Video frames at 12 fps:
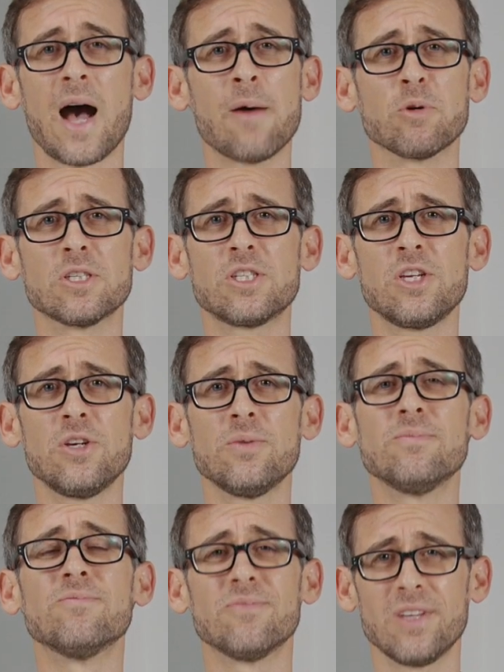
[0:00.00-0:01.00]
I will see
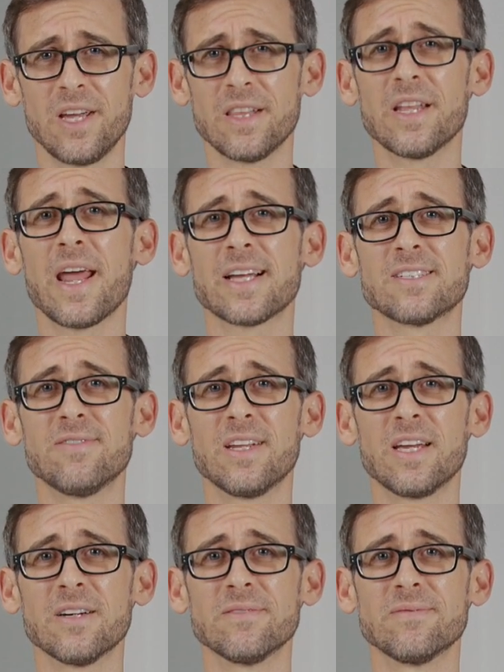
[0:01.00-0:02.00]
you in the next
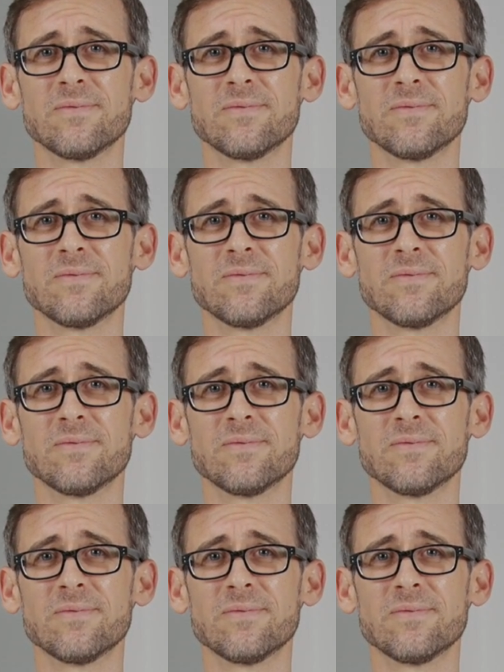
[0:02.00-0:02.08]
video.